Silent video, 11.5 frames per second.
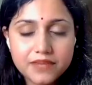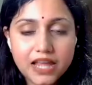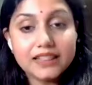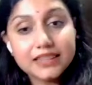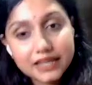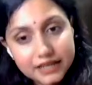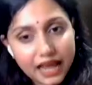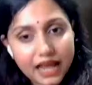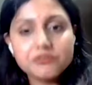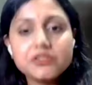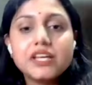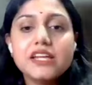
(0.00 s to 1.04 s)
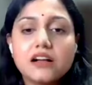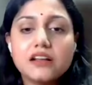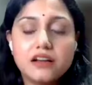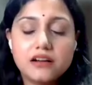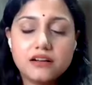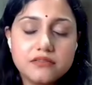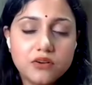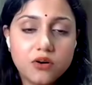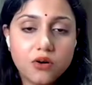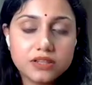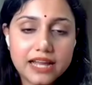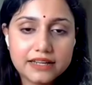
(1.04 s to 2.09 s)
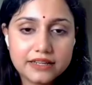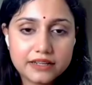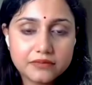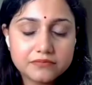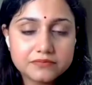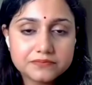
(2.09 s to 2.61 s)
and then have the yagna on that day.